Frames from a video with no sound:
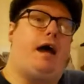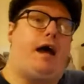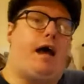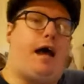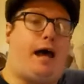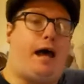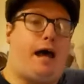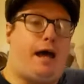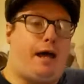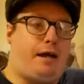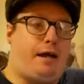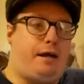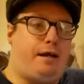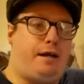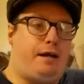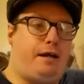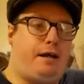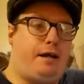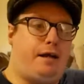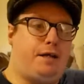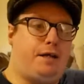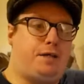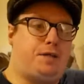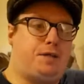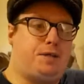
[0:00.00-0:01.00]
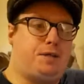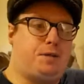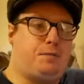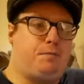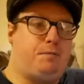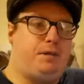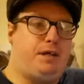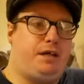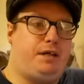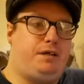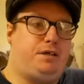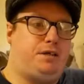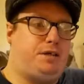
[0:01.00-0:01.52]
And it's
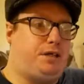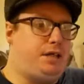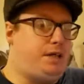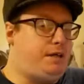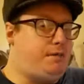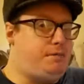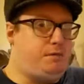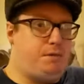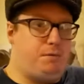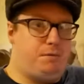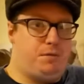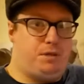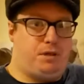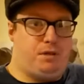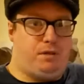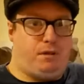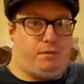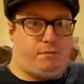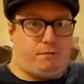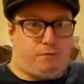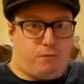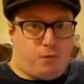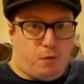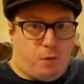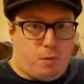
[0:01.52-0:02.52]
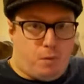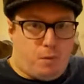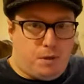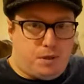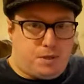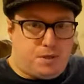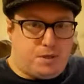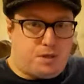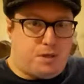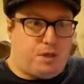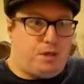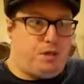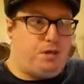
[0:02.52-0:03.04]
something to give them to look forward
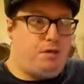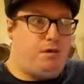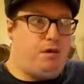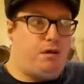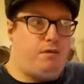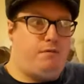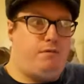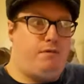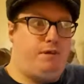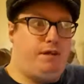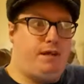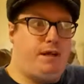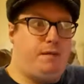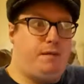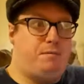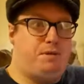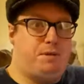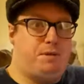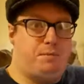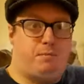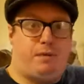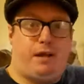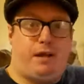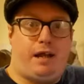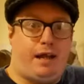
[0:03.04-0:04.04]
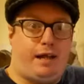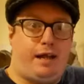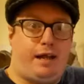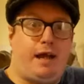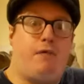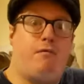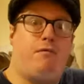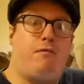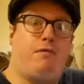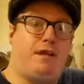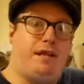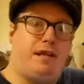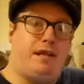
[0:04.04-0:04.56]
to and for them to plan
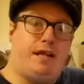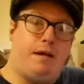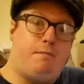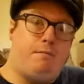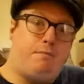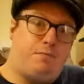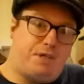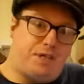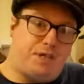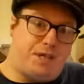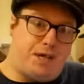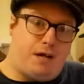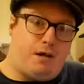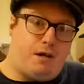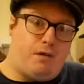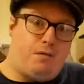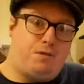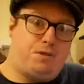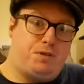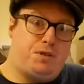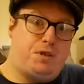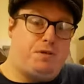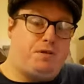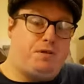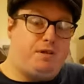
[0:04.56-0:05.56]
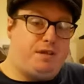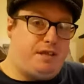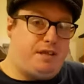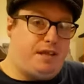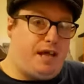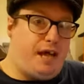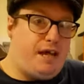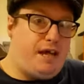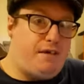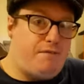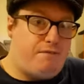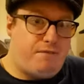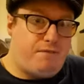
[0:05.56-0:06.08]
out themselves so
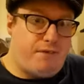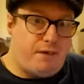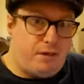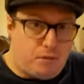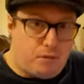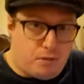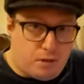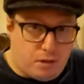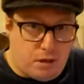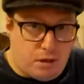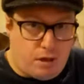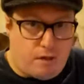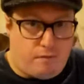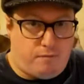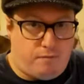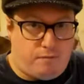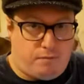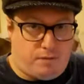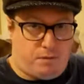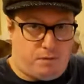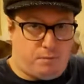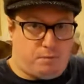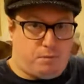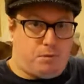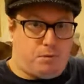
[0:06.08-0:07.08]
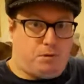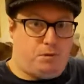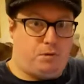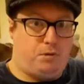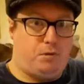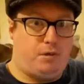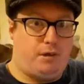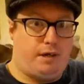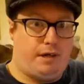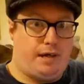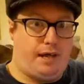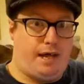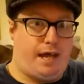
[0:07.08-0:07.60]
they feel comfortable
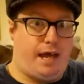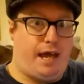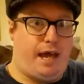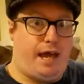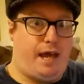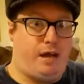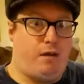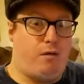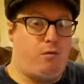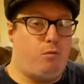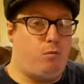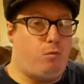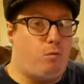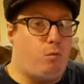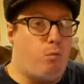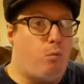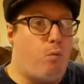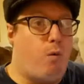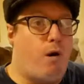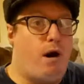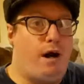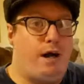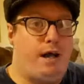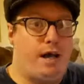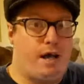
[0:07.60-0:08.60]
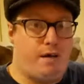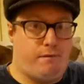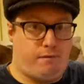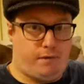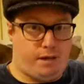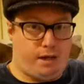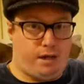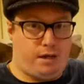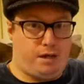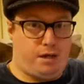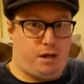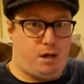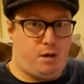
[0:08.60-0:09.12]
in whatever
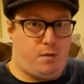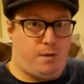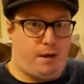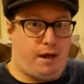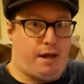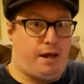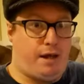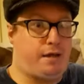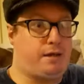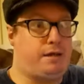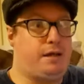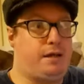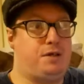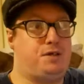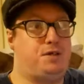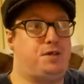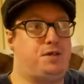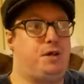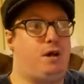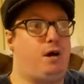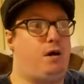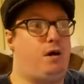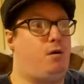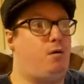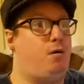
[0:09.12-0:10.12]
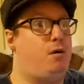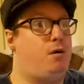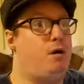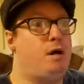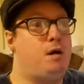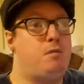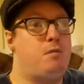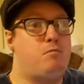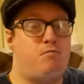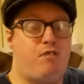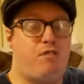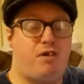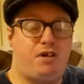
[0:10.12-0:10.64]
you're doing. There's no
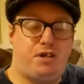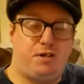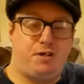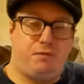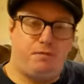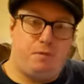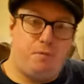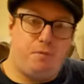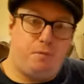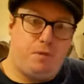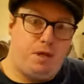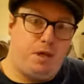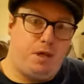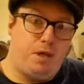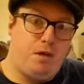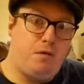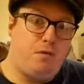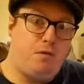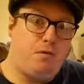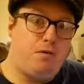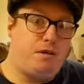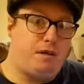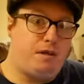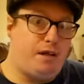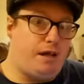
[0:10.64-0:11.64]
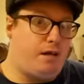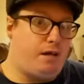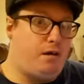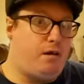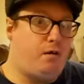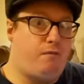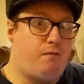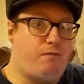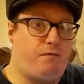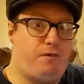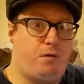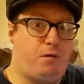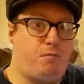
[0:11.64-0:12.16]
pressure from you. They
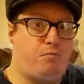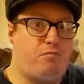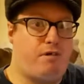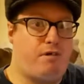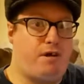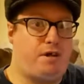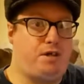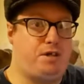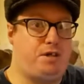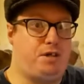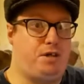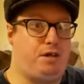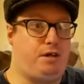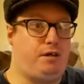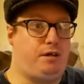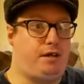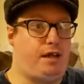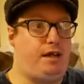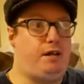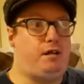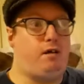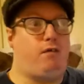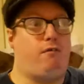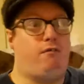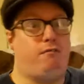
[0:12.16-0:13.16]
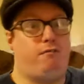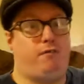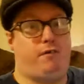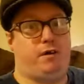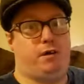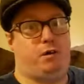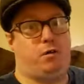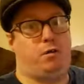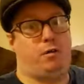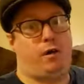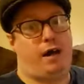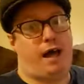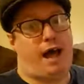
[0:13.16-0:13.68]
don't feel pressure. They don't
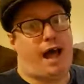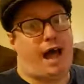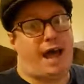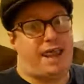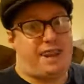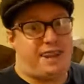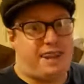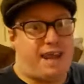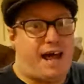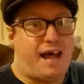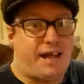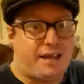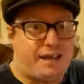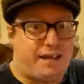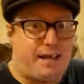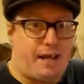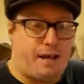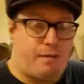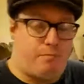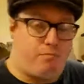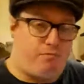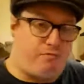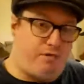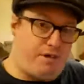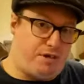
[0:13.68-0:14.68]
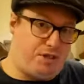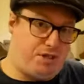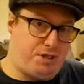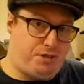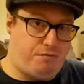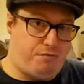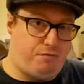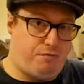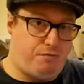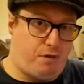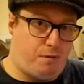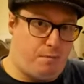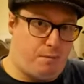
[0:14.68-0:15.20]
feel that they're
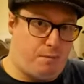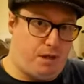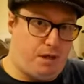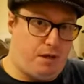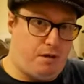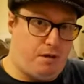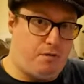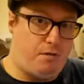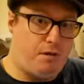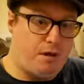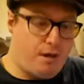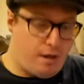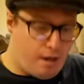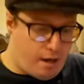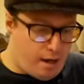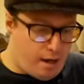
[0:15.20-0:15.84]
pressured from you,